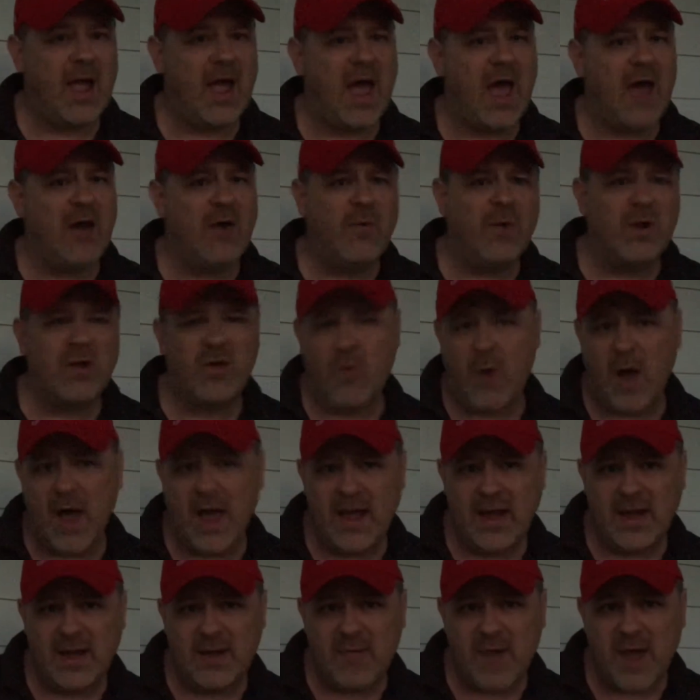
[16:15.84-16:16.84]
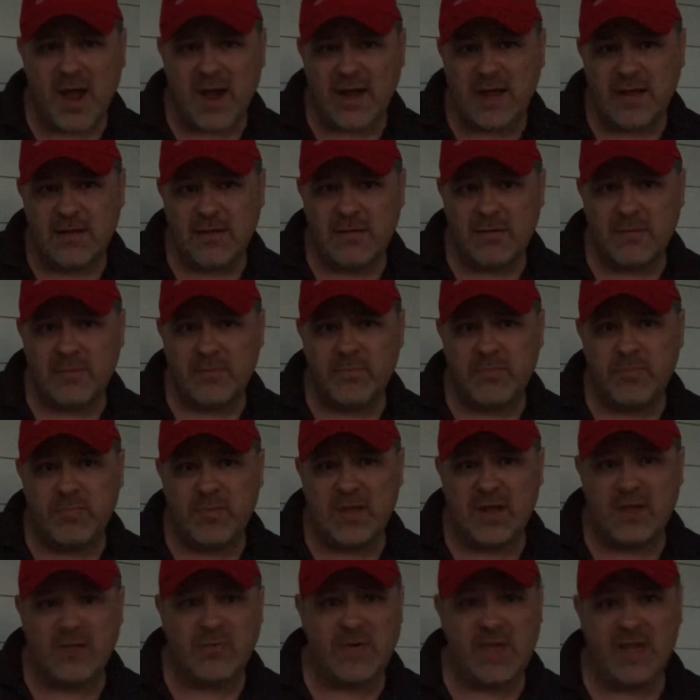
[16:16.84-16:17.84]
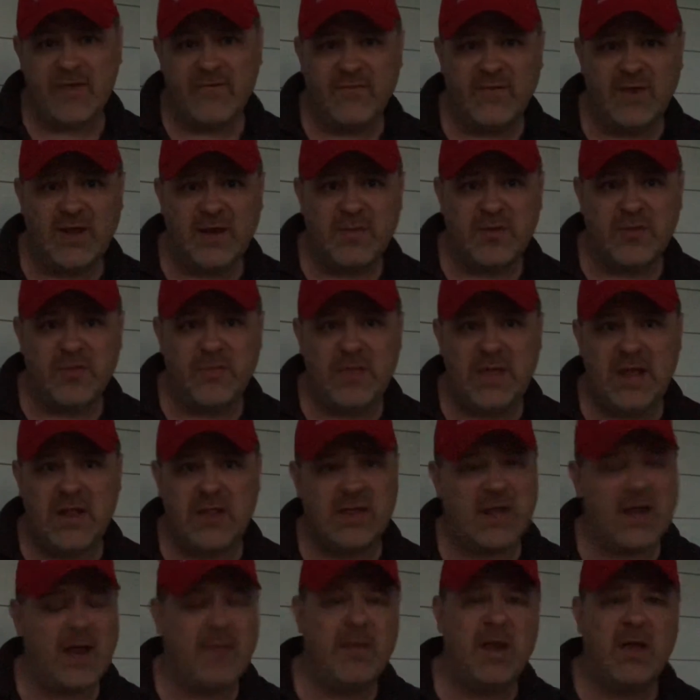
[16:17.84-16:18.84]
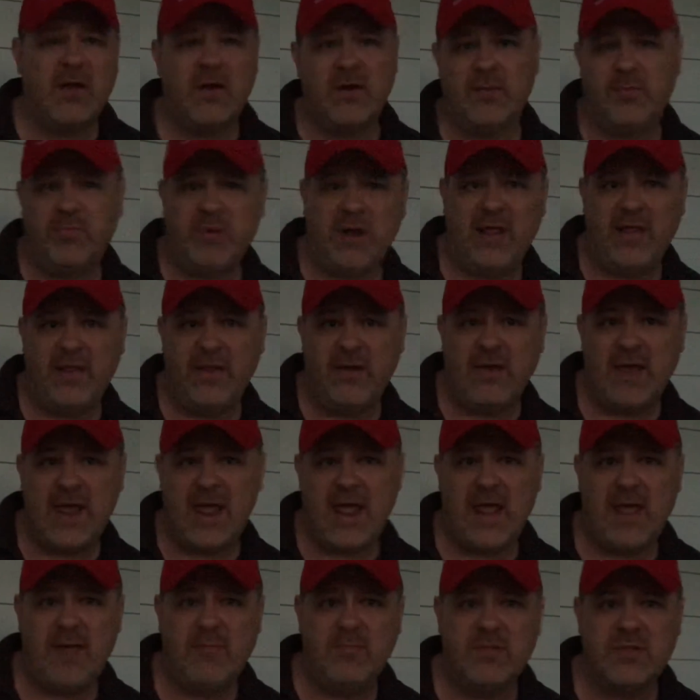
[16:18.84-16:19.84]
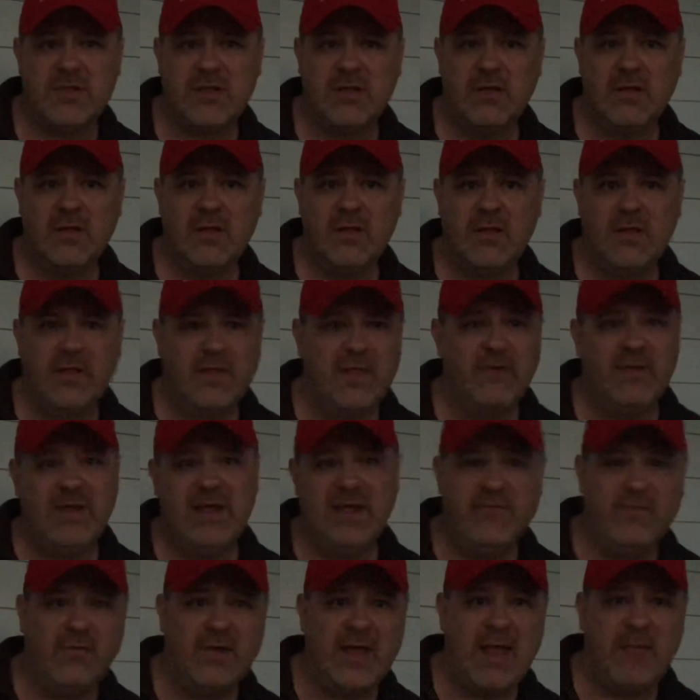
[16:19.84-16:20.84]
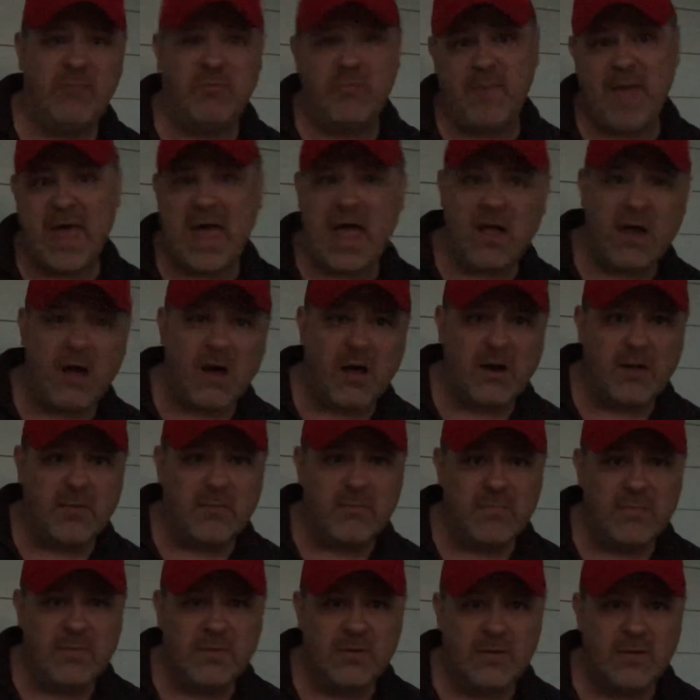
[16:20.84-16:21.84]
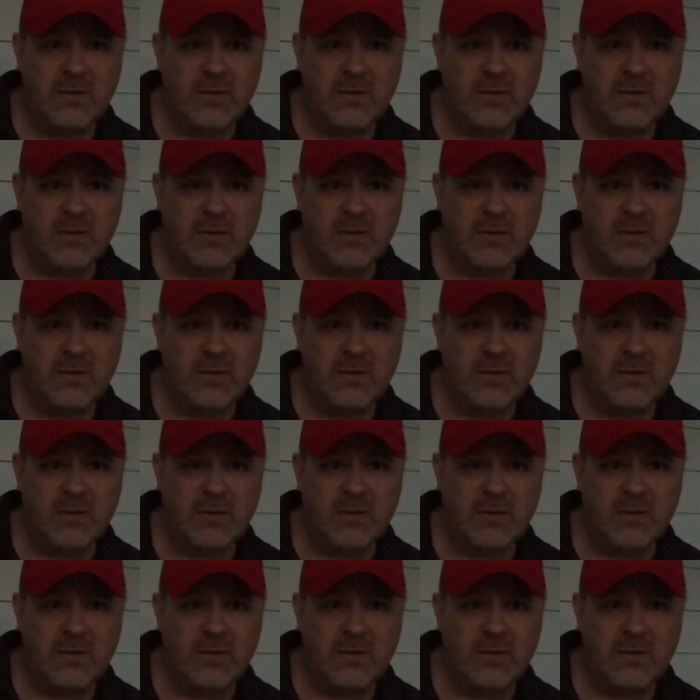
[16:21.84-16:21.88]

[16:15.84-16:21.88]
I don't want to quiet anybody because we have freedom of speech, and I'm not going to play their games, their evil games back on them.